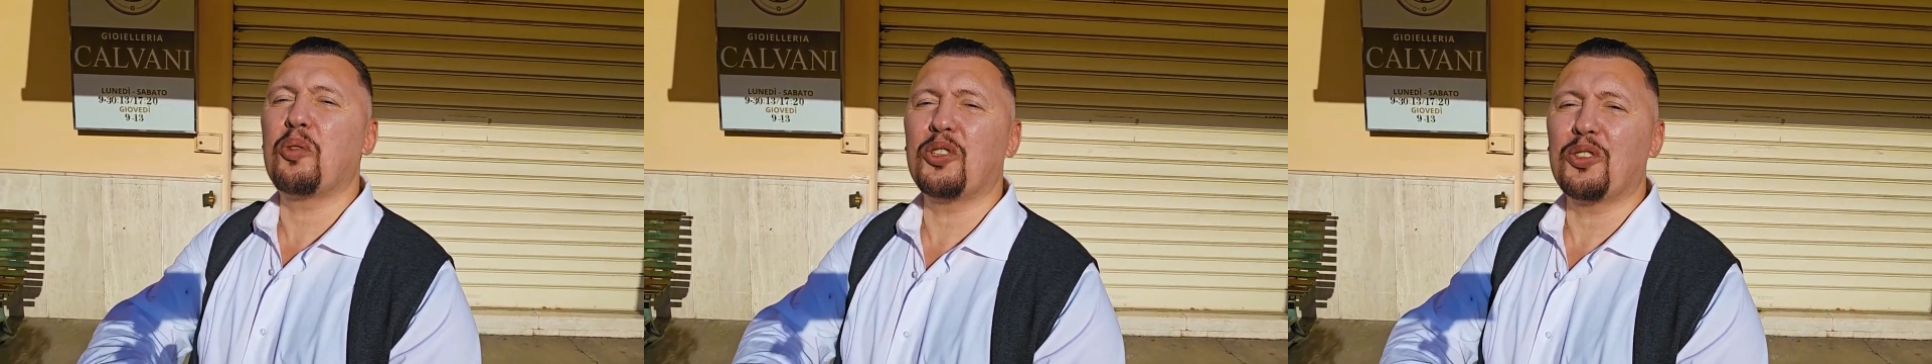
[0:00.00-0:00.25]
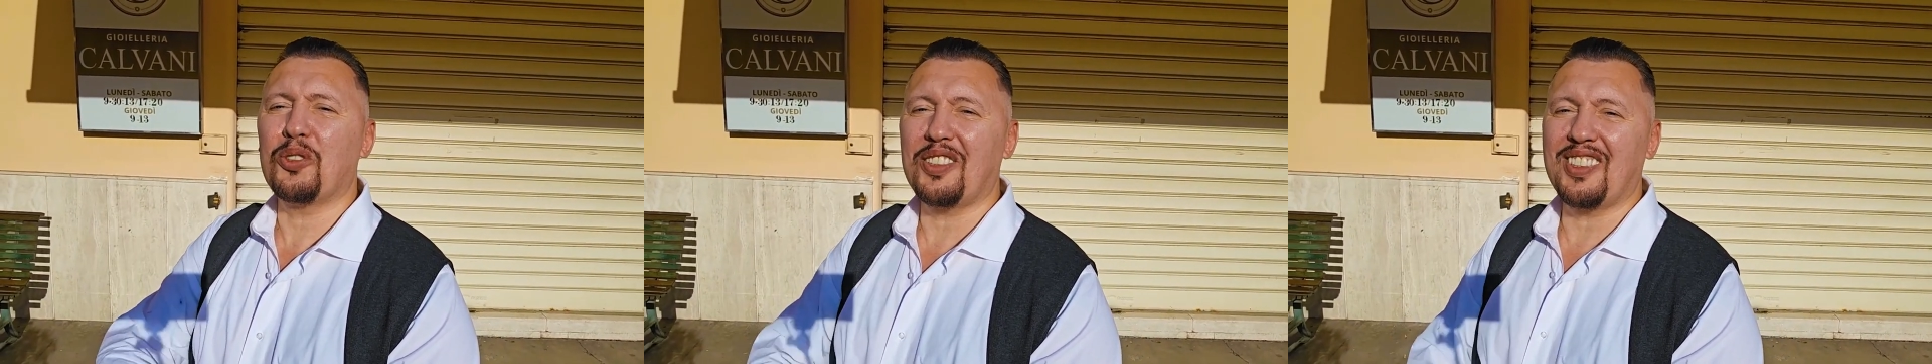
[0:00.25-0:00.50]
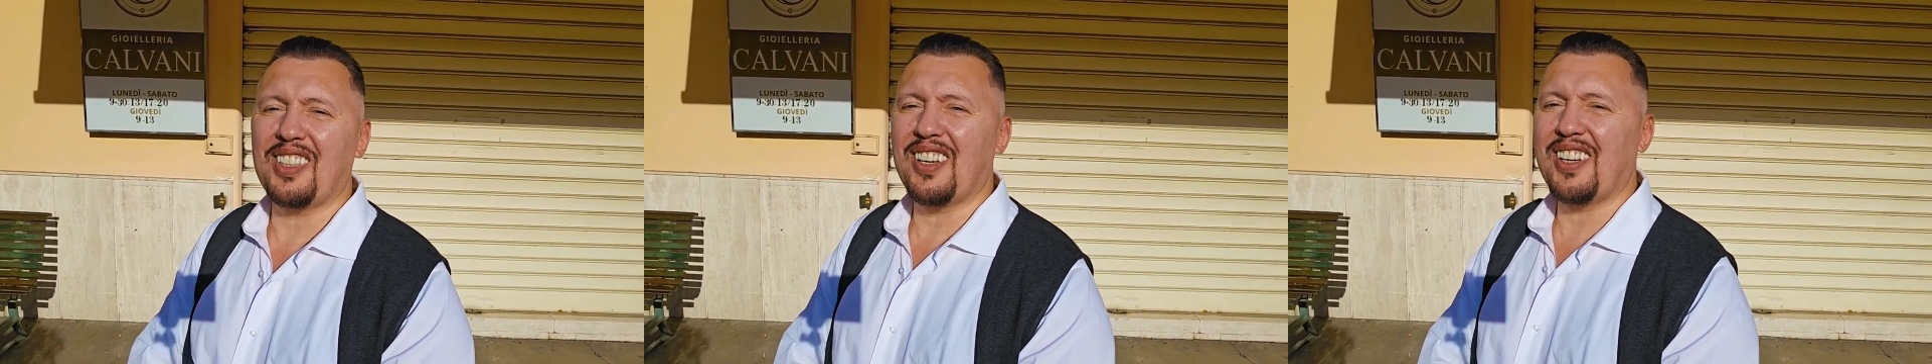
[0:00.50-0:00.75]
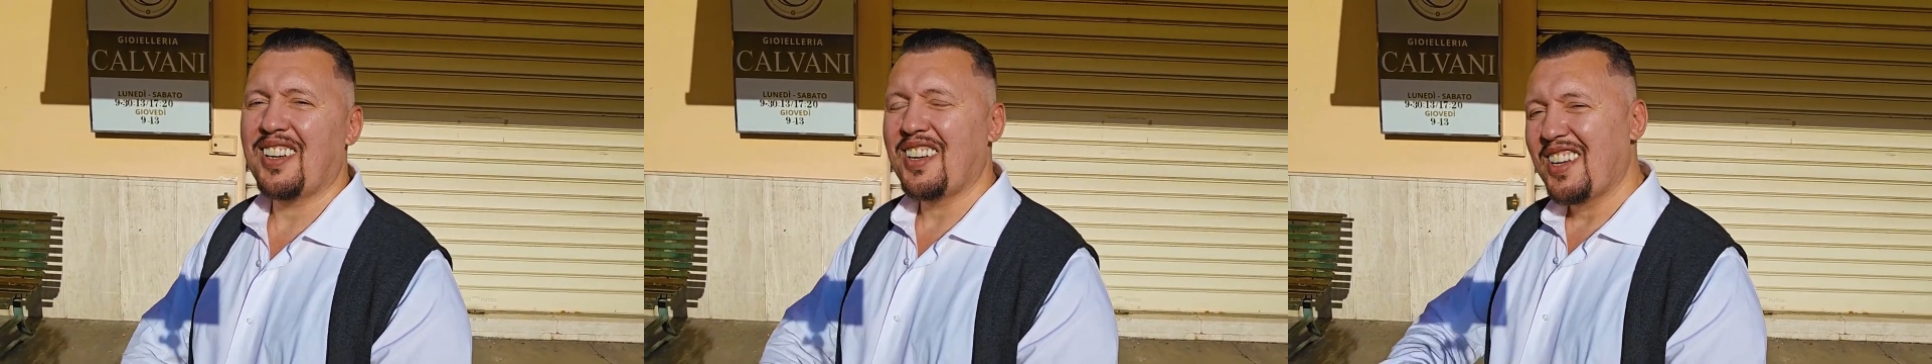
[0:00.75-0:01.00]
We can't
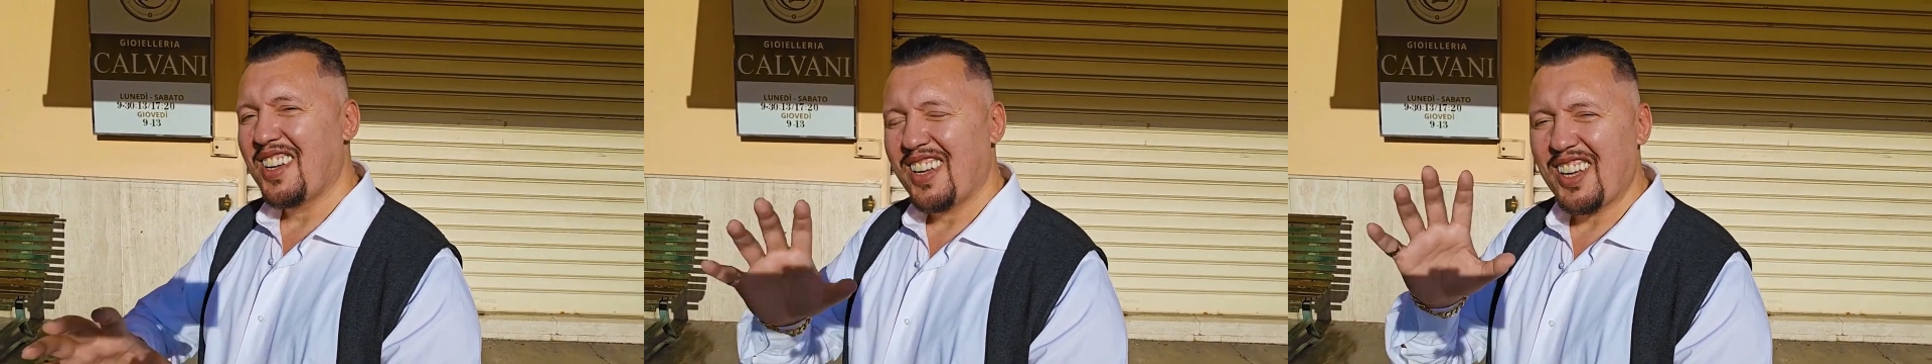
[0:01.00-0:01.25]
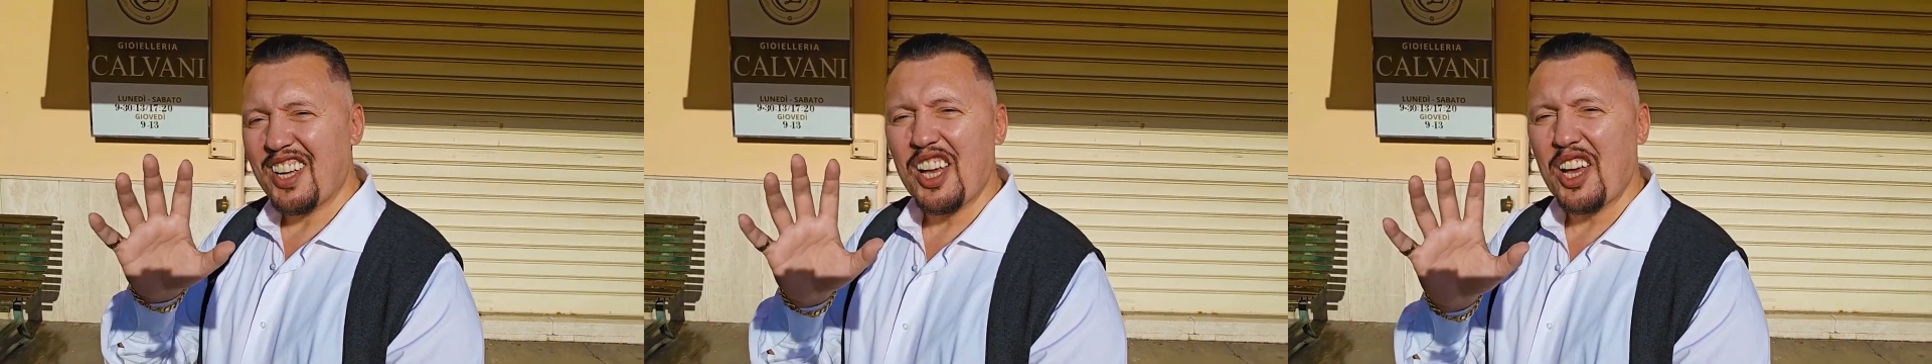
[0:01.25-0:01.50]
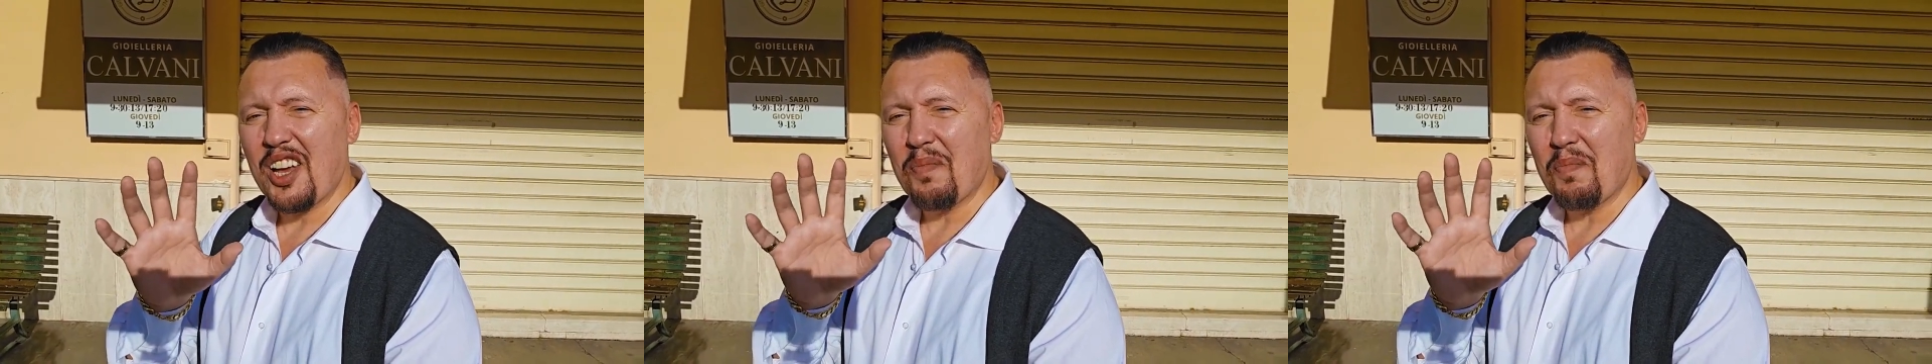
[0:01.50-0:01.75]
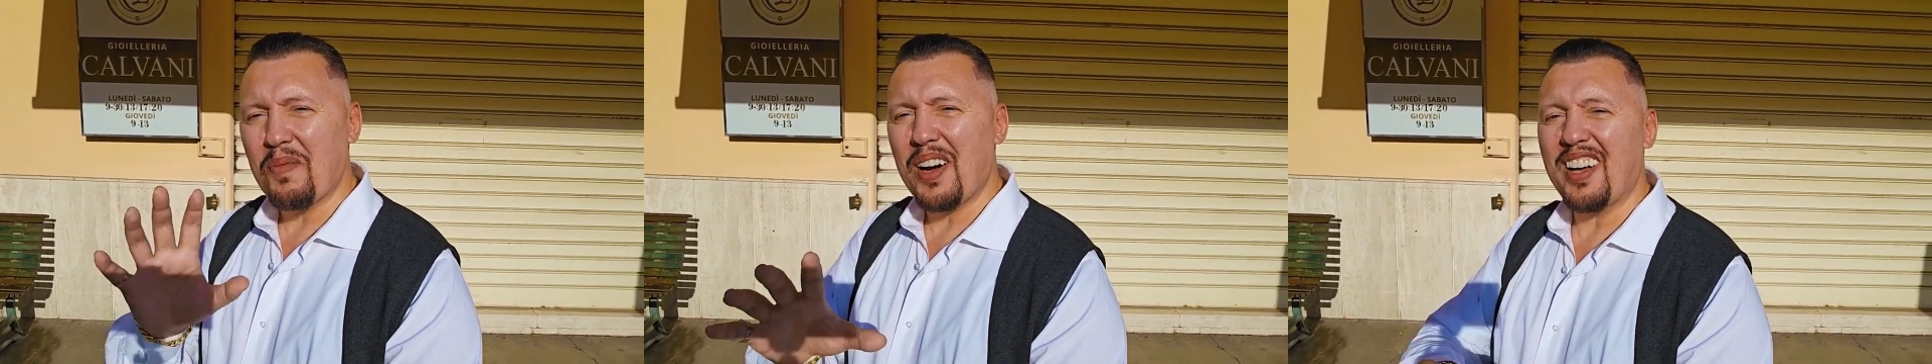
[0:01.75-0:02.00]
do anything without
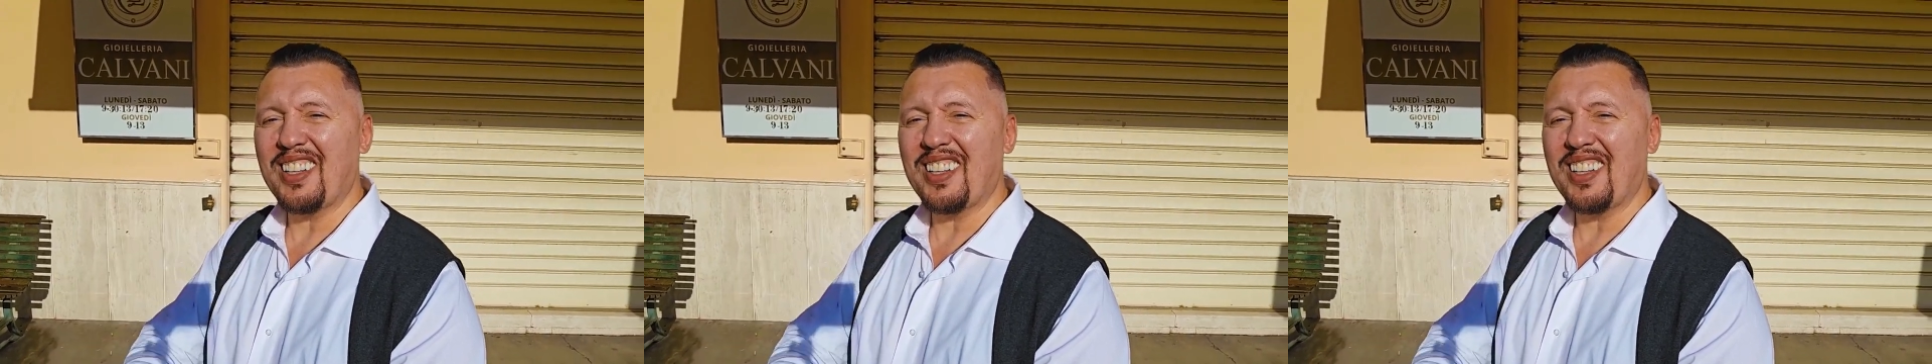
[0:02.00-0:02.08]
you.